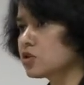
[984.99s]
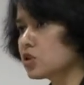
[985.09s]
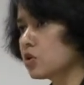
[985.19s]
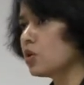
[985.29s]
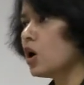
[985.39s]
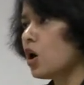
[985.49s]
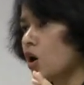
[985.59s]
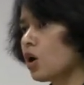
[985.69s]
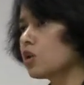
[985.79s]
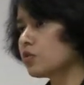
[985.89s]
So
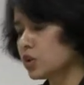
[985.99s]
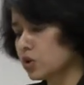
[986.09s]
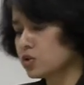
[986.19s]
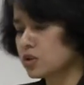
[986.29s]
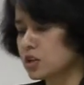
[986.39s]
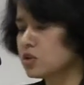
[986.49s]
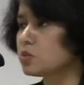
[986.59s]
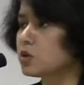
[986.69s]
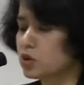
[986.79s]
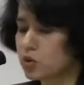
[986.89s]
all of those need
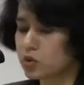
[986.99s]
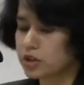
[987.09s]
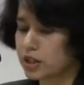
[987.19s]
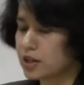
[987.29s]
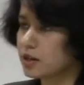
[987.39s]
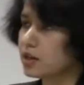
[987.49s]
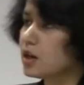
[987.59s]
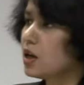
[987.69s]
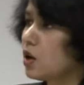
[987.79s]
to be coordinated.